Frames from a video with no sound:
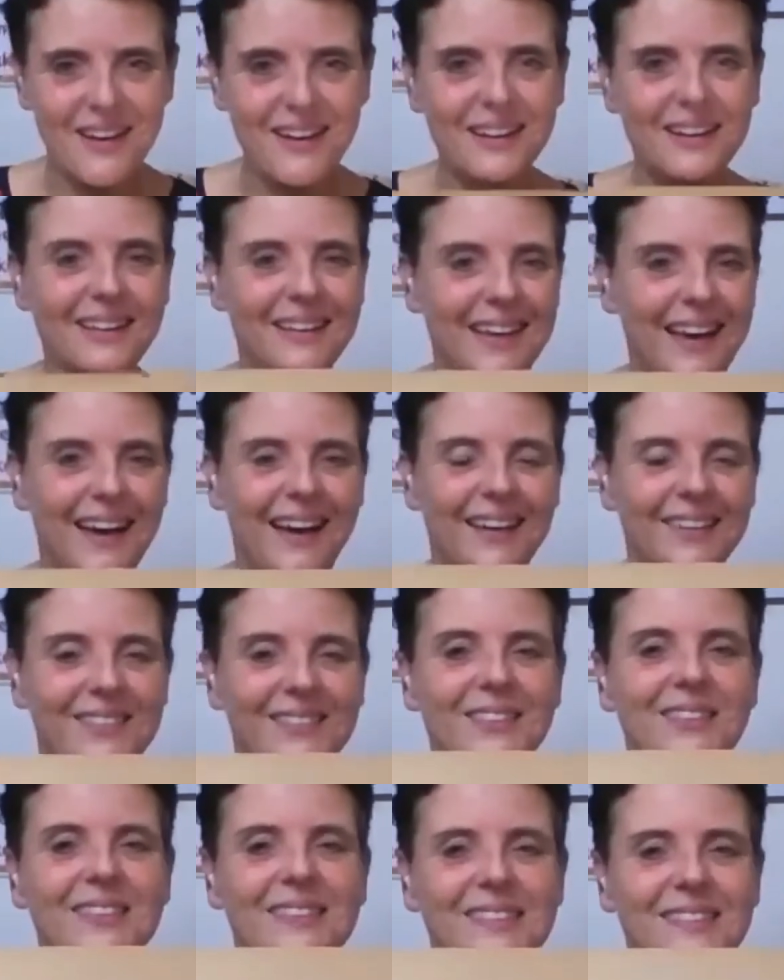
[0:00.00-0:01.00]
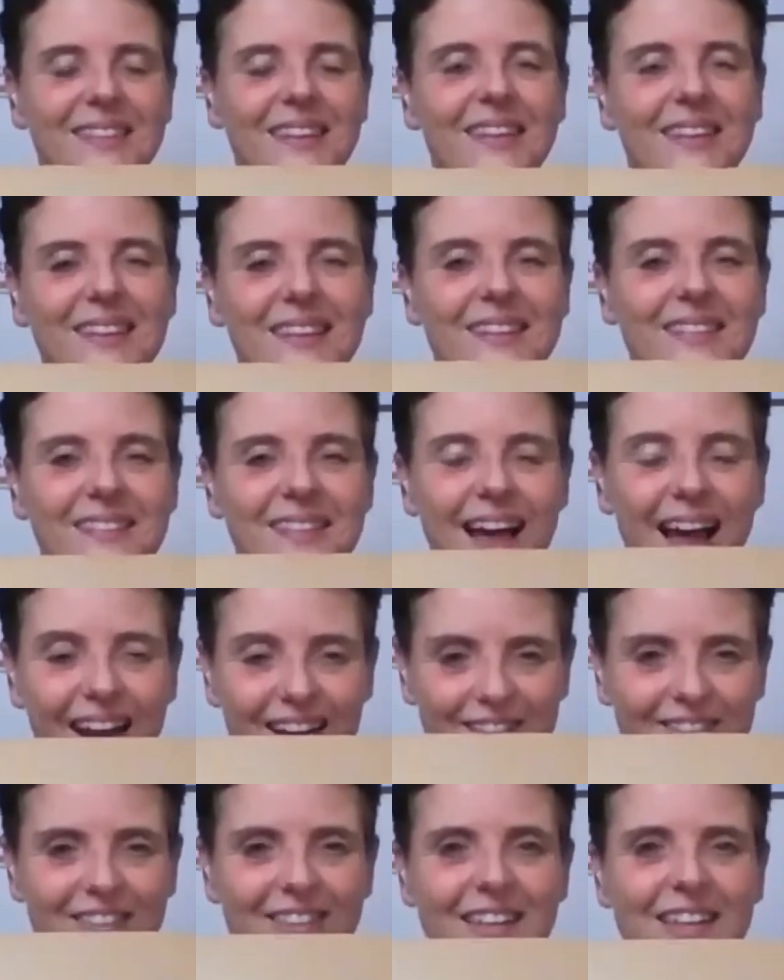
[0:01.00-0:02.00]
Yeah, so it's
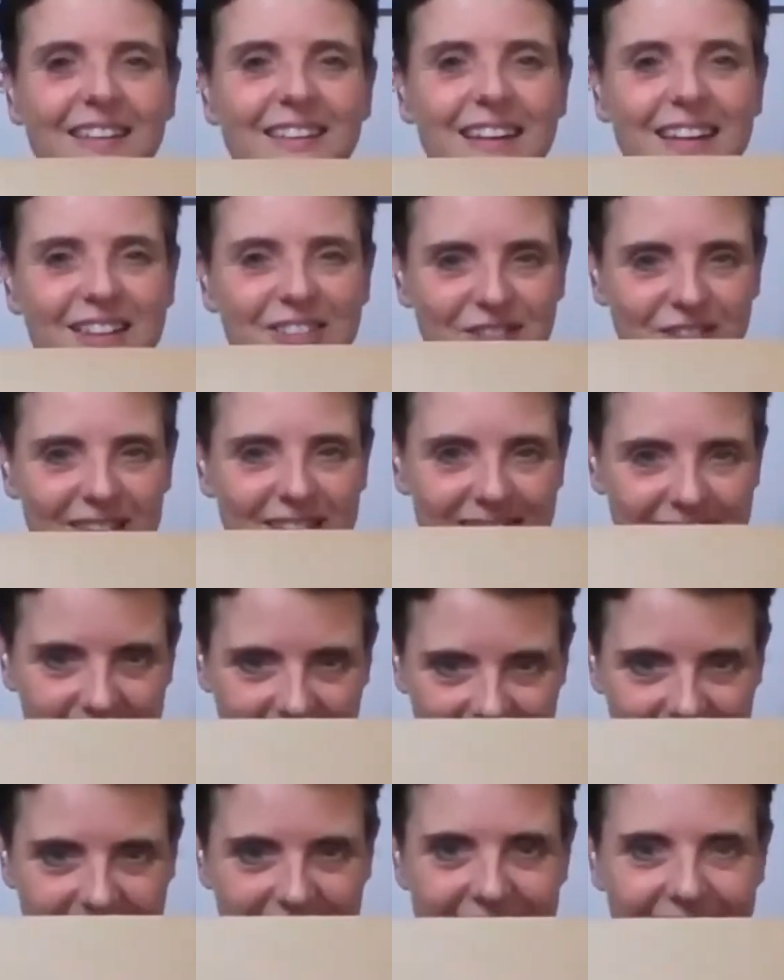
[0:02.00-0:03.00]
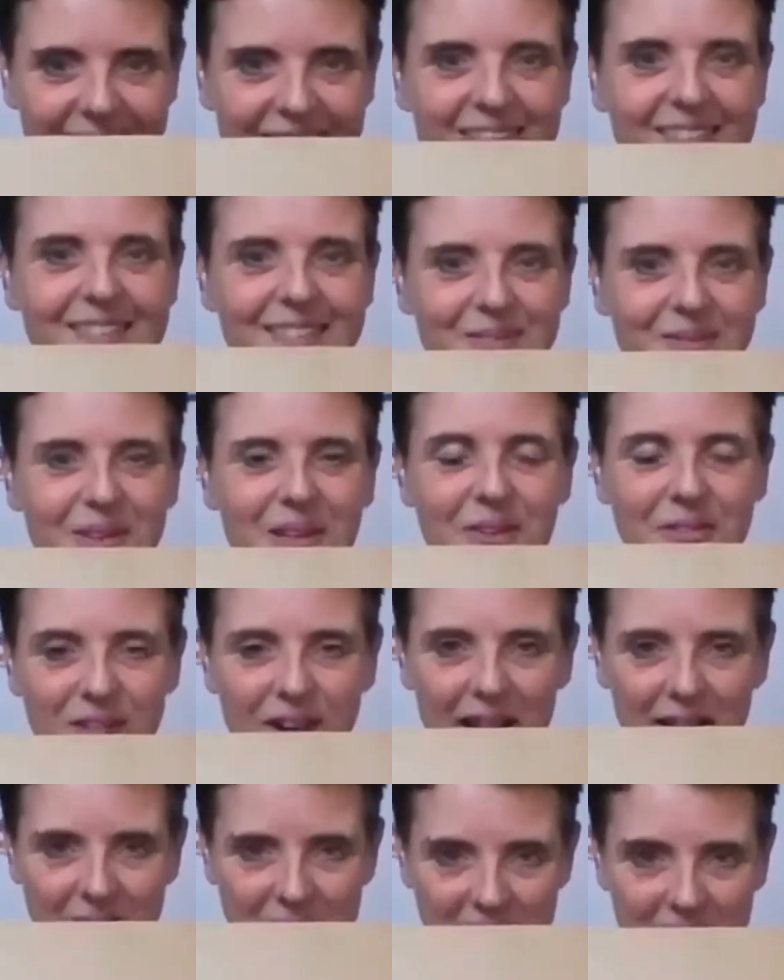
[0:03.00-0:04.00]
actually, it translates. Tier is the word for
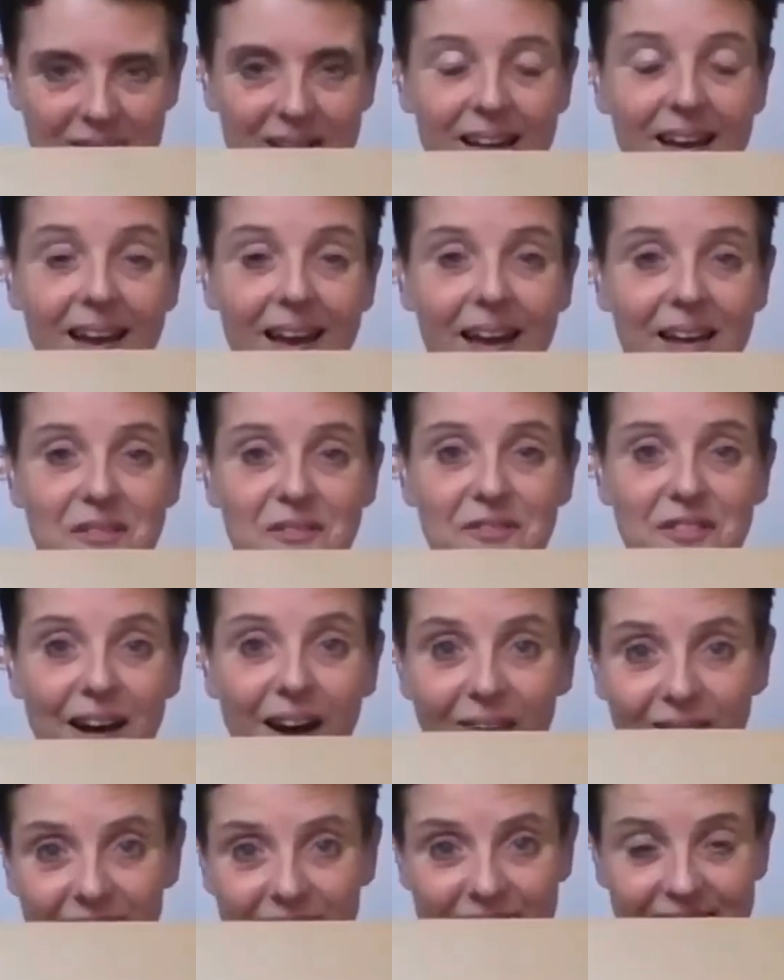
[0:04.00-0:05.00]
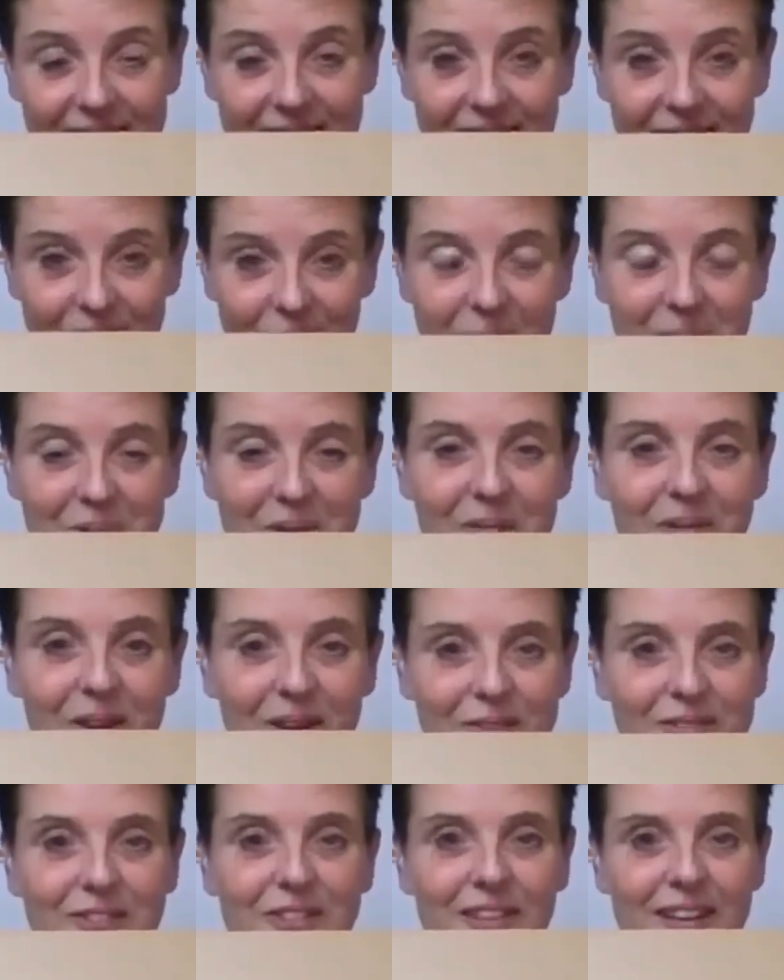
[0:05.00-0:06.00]
animal, and foul is the German
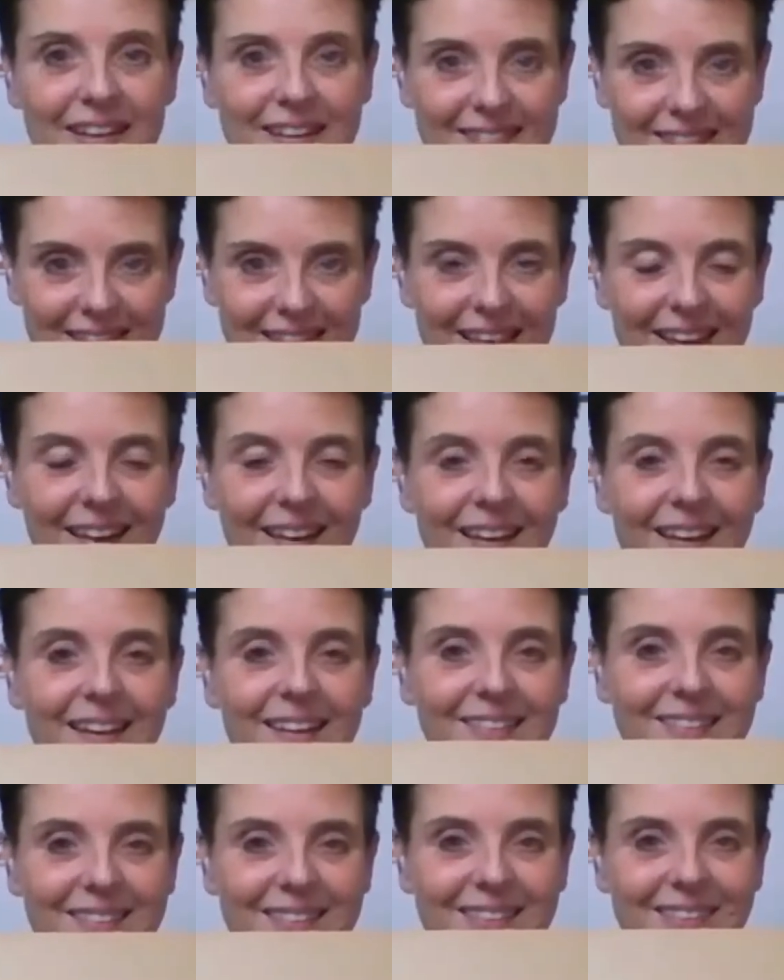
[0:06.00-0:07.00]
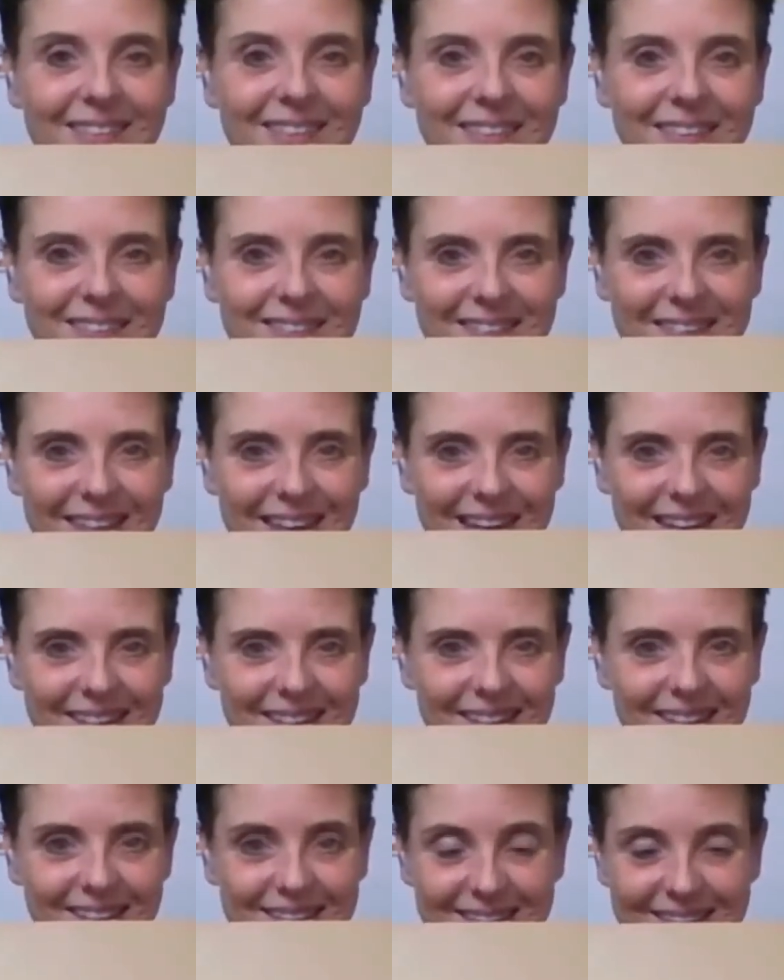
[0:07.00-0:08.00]
word for lazy. So it's
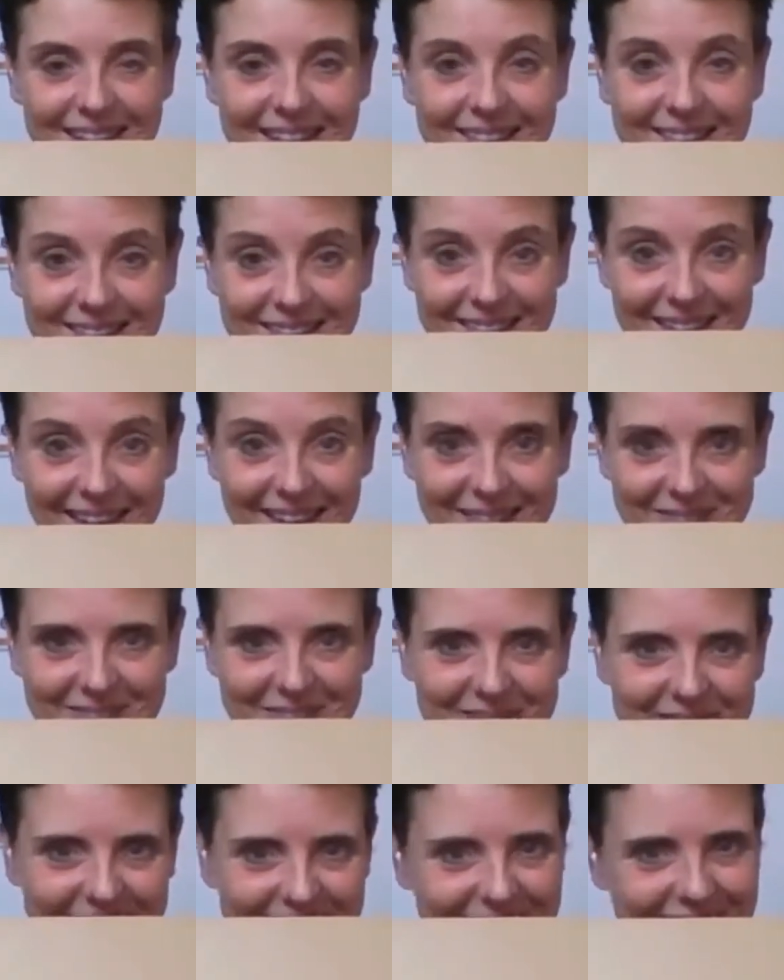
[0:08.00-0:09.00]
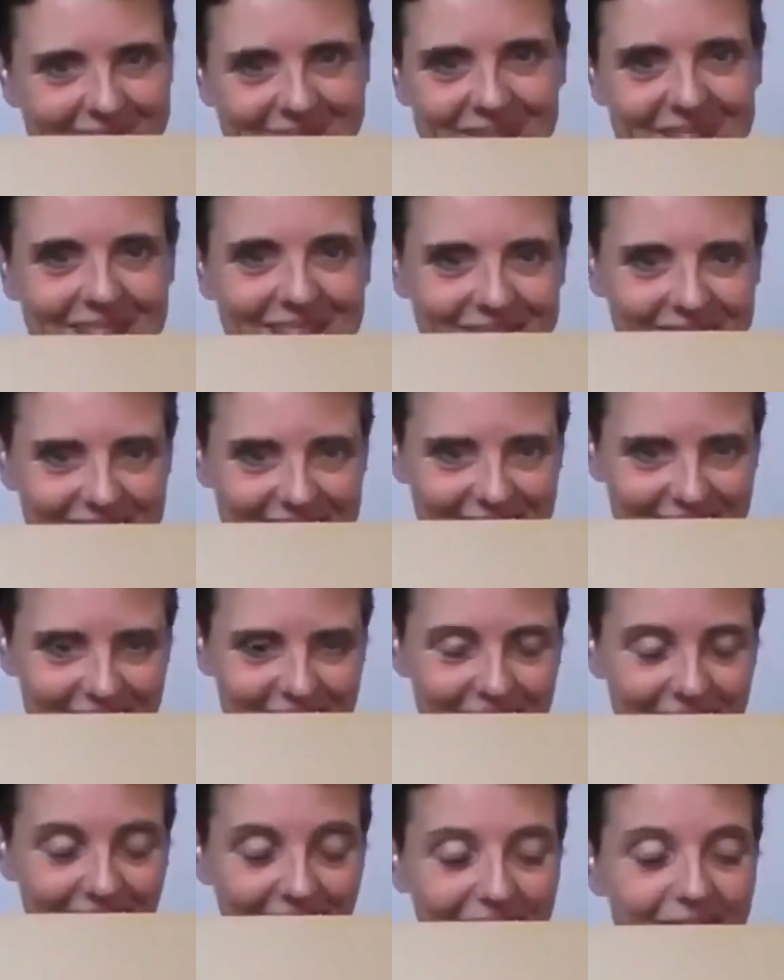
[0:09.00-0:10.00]
lazy animal, which is...
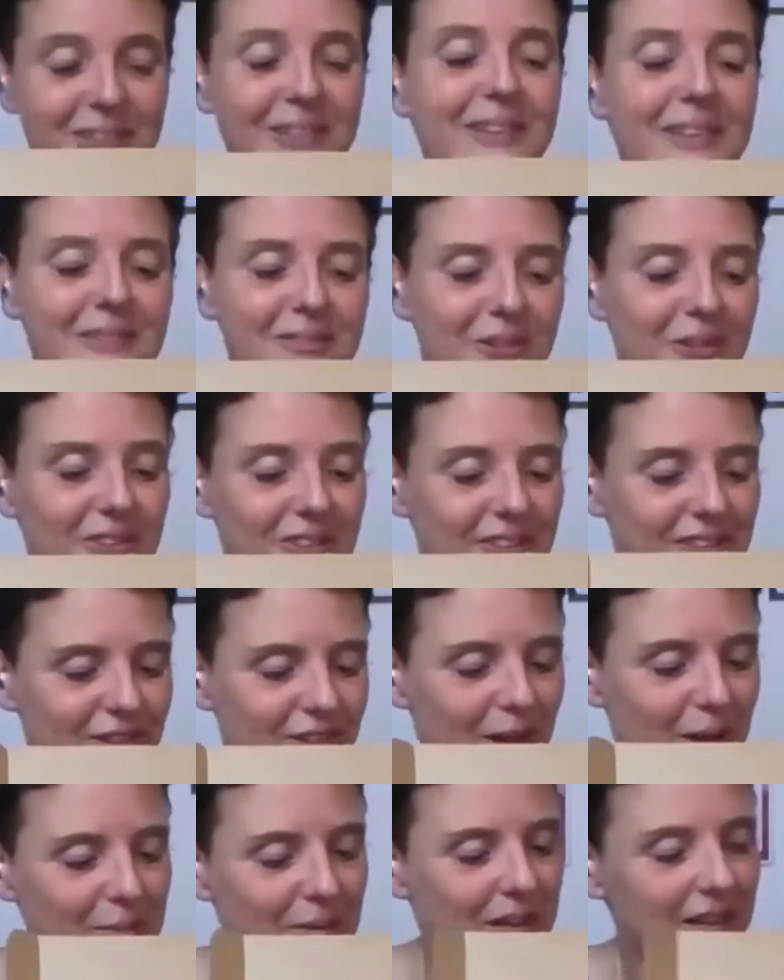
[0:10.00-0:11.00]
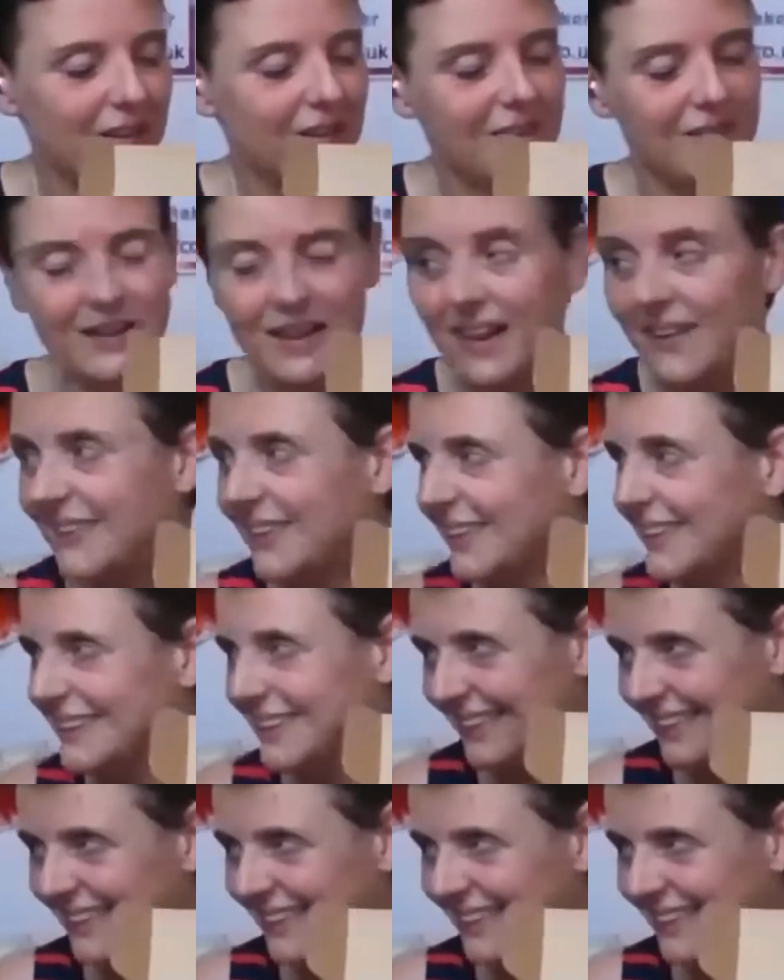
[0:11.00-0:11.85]
I knew it was describing its character.